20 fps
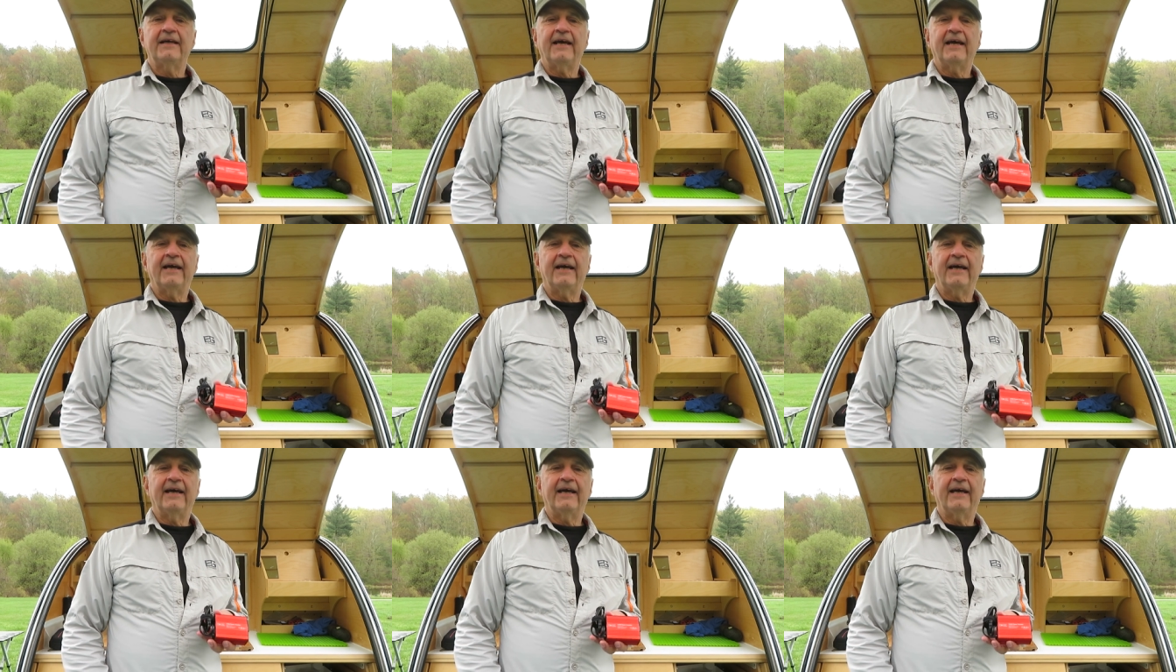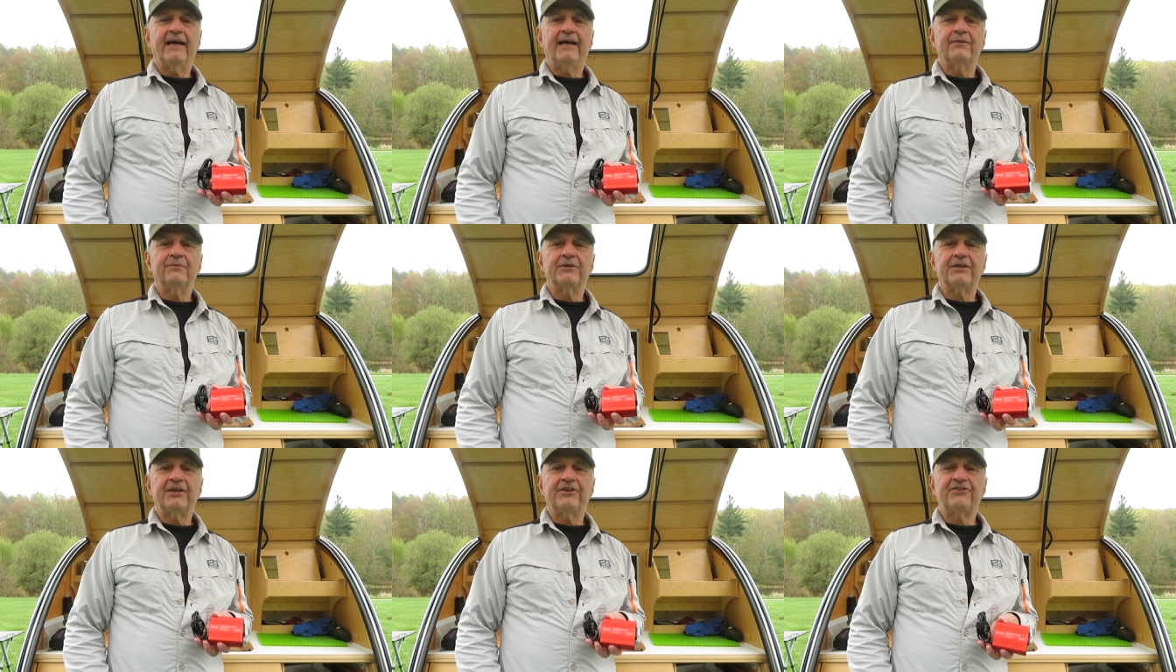
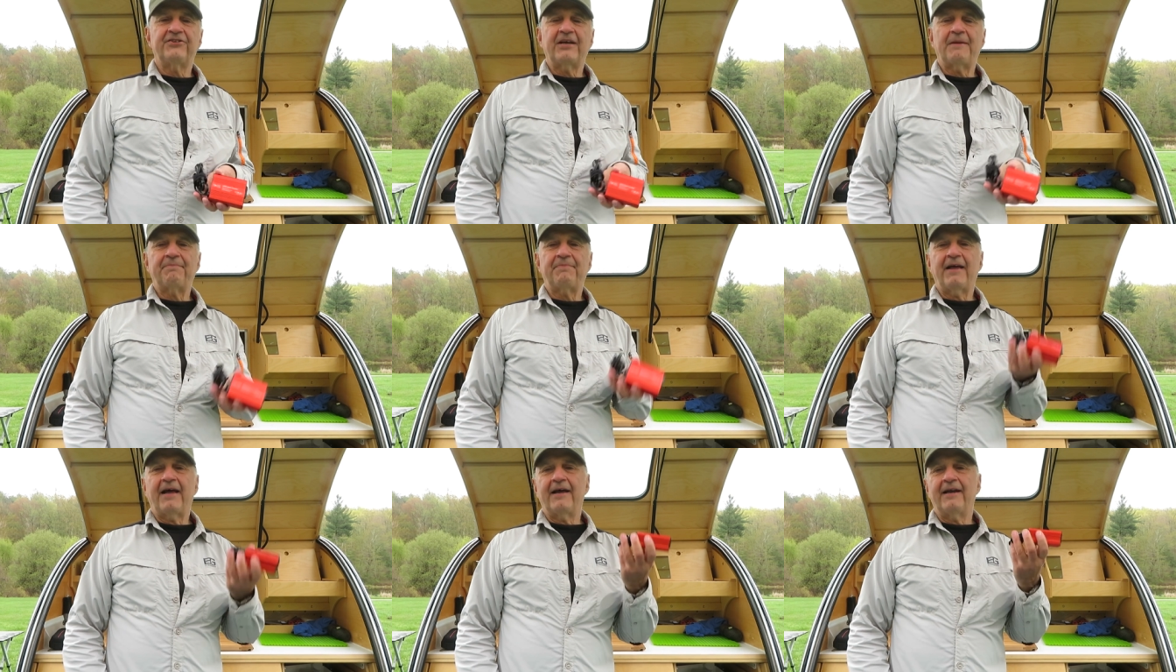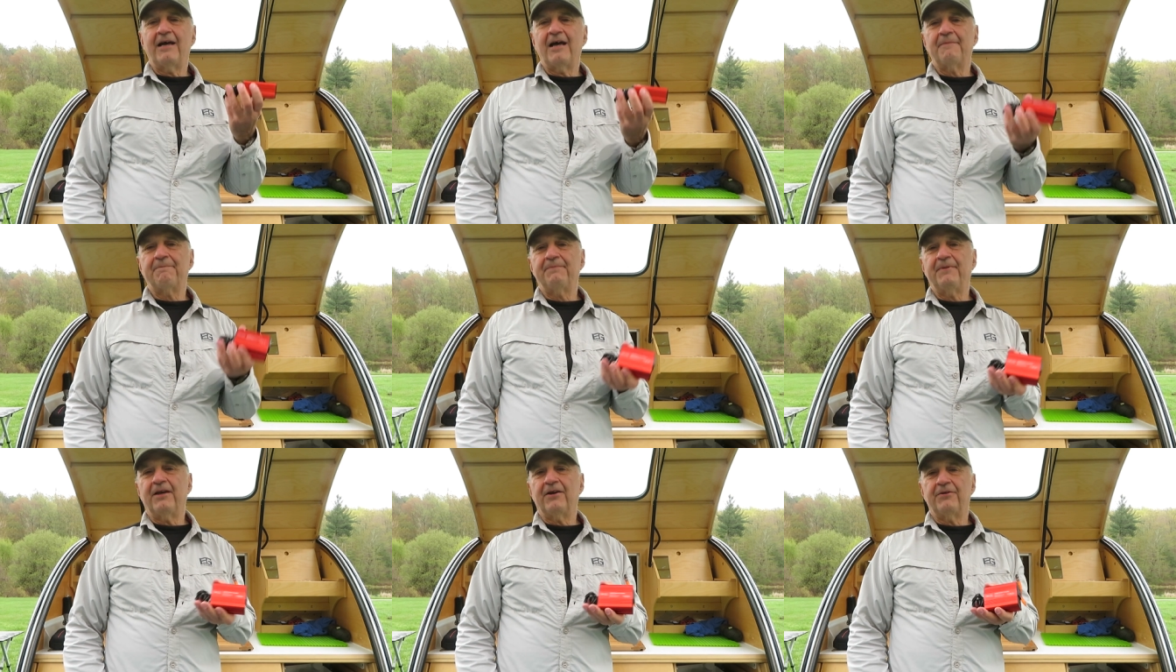And when you step that
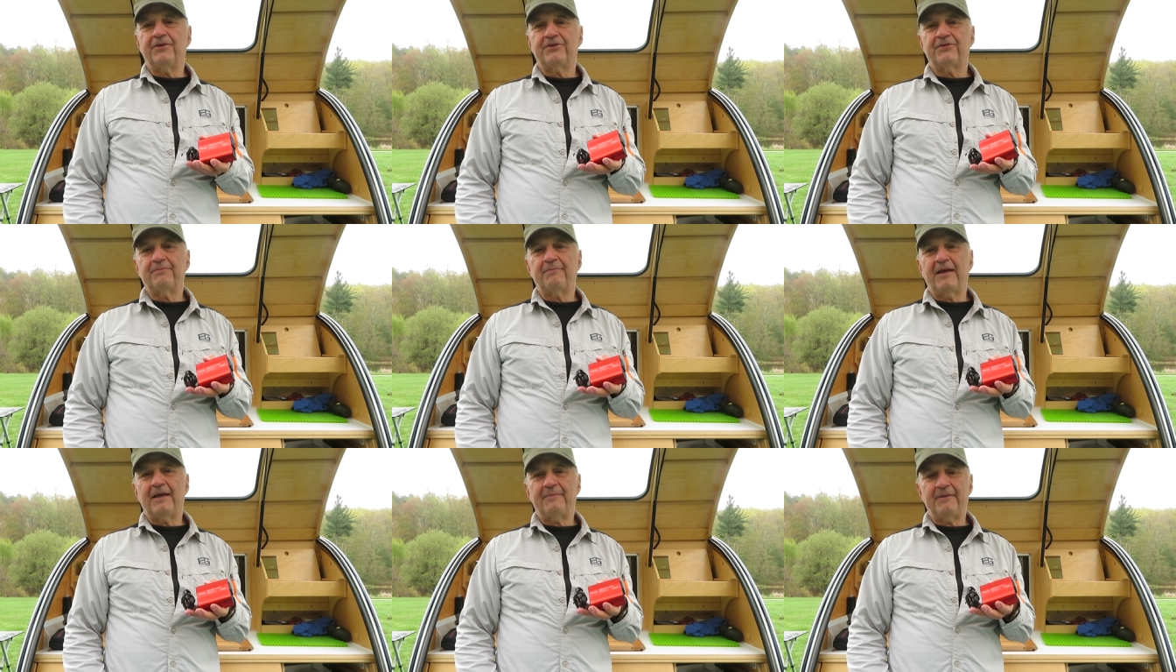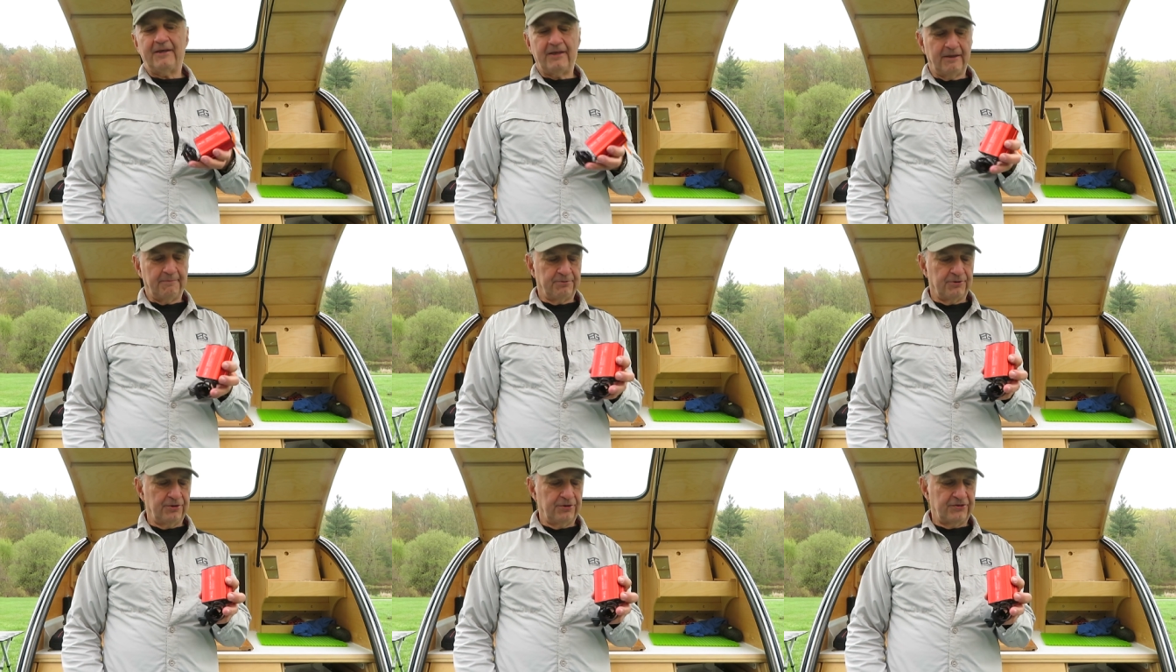up, you know, this
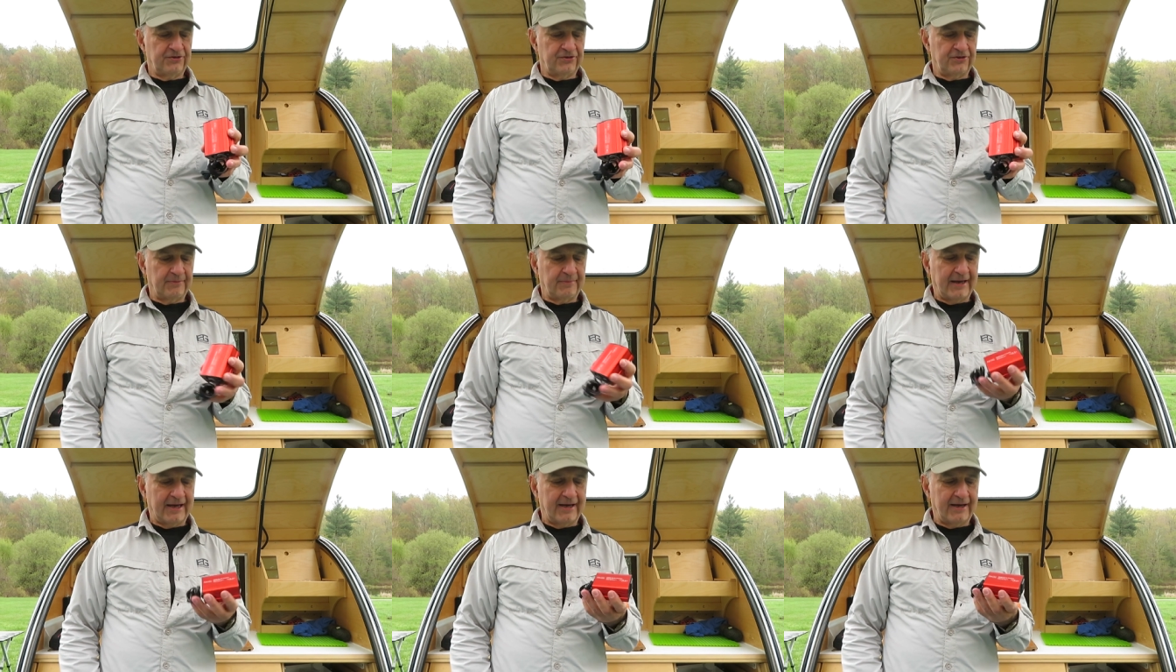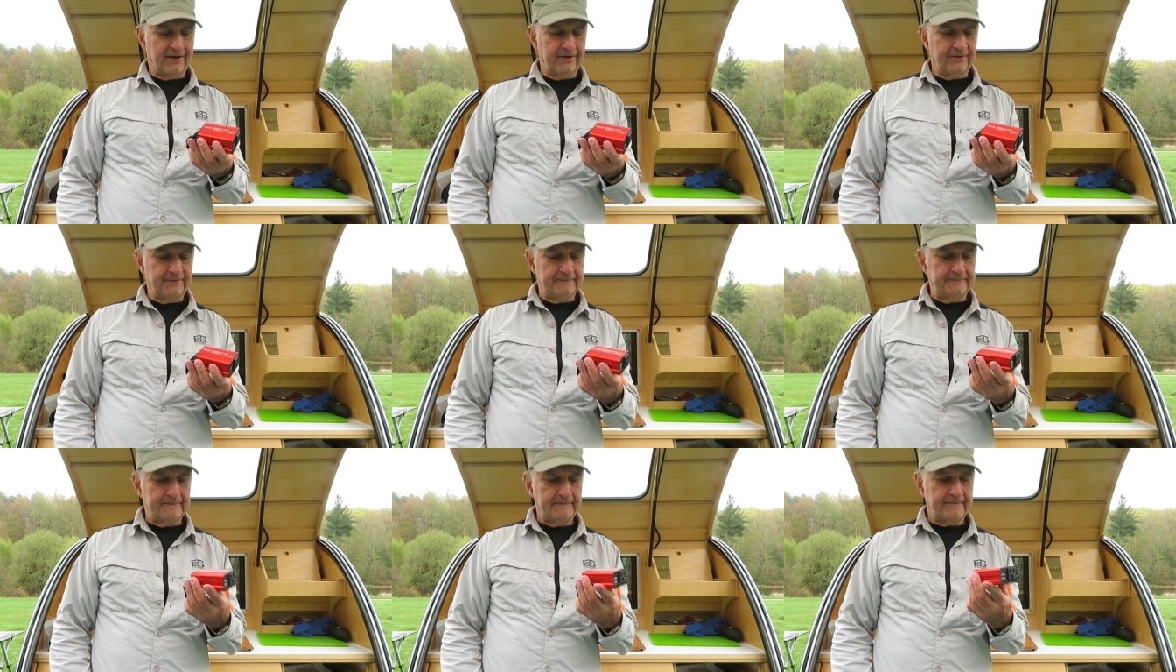maybe produces
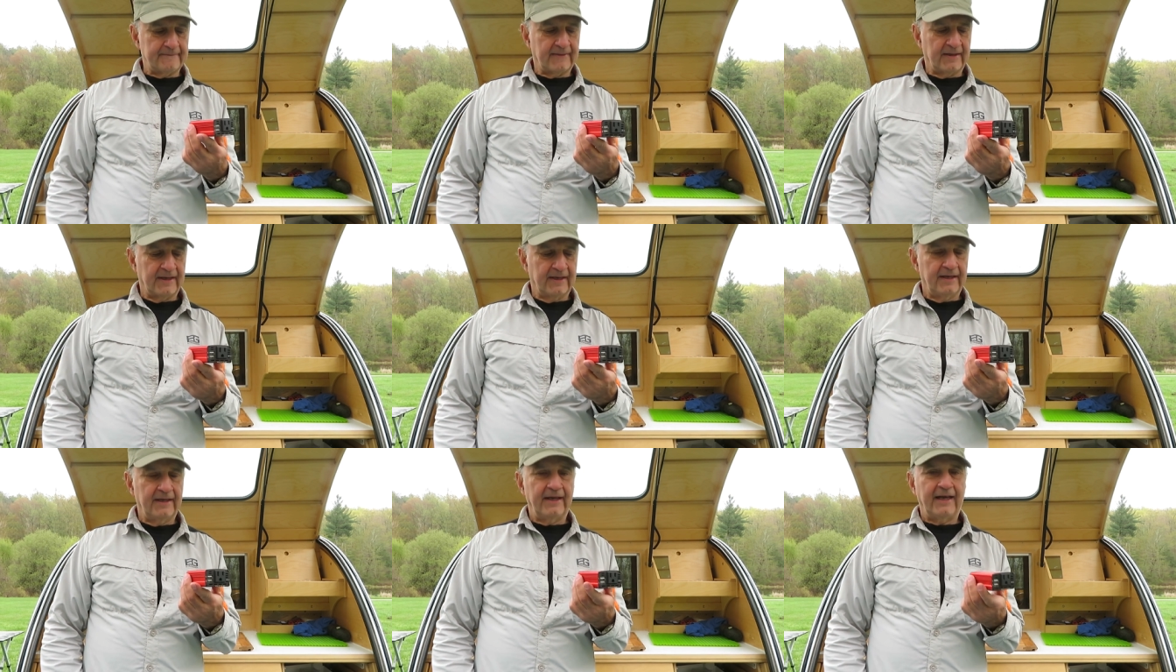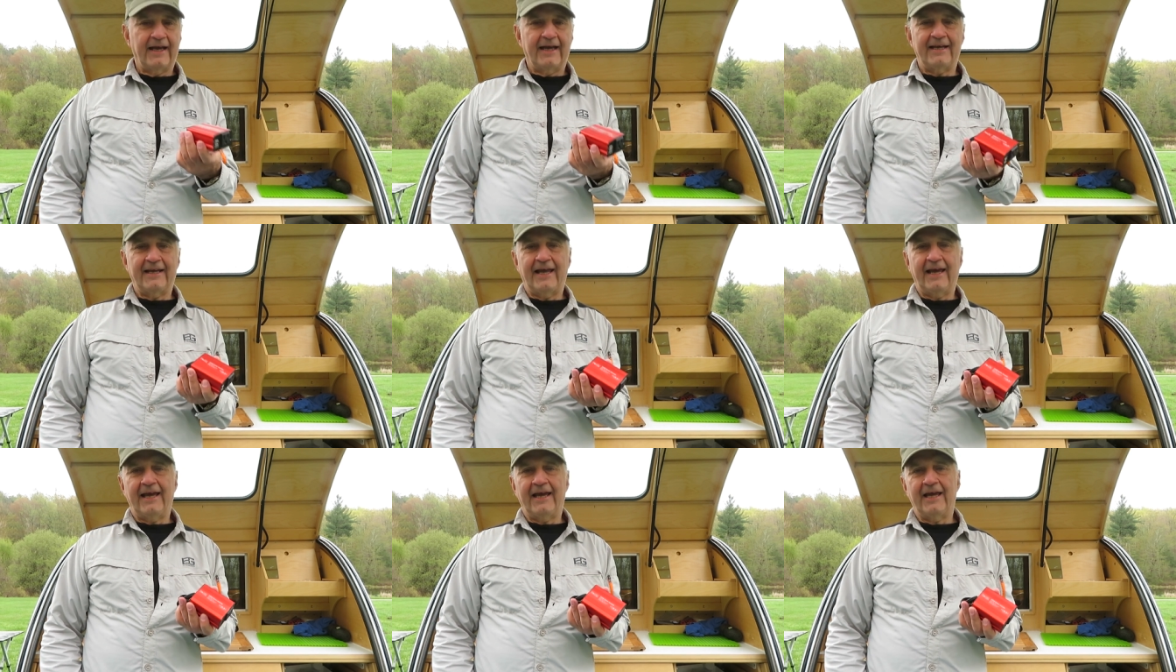about
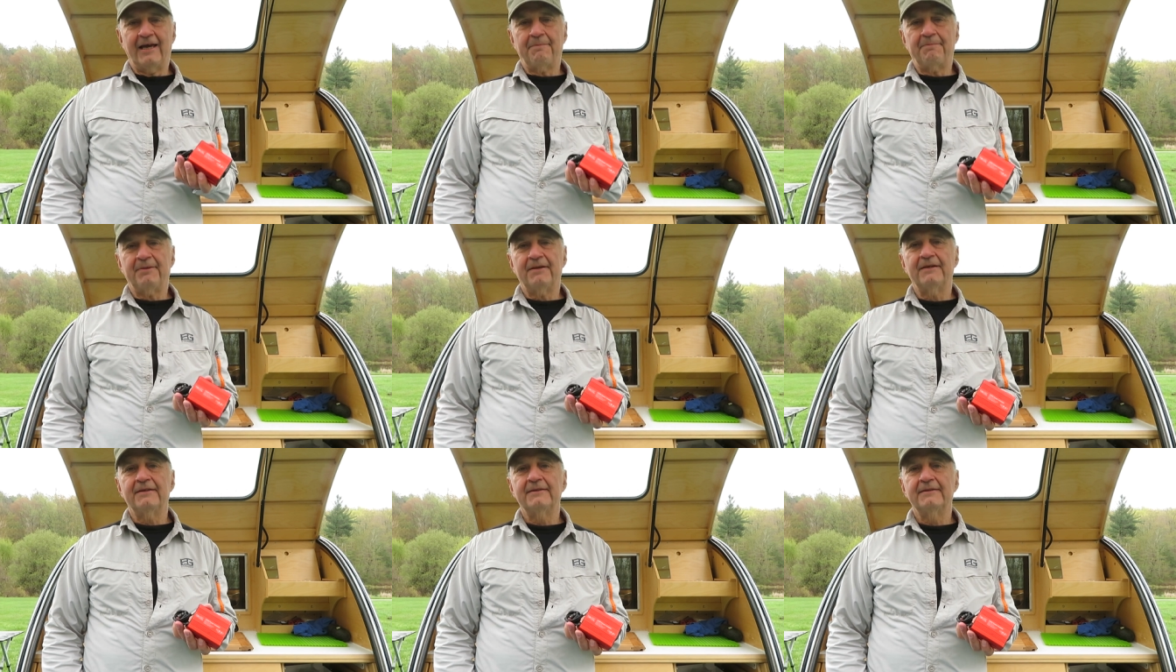an amp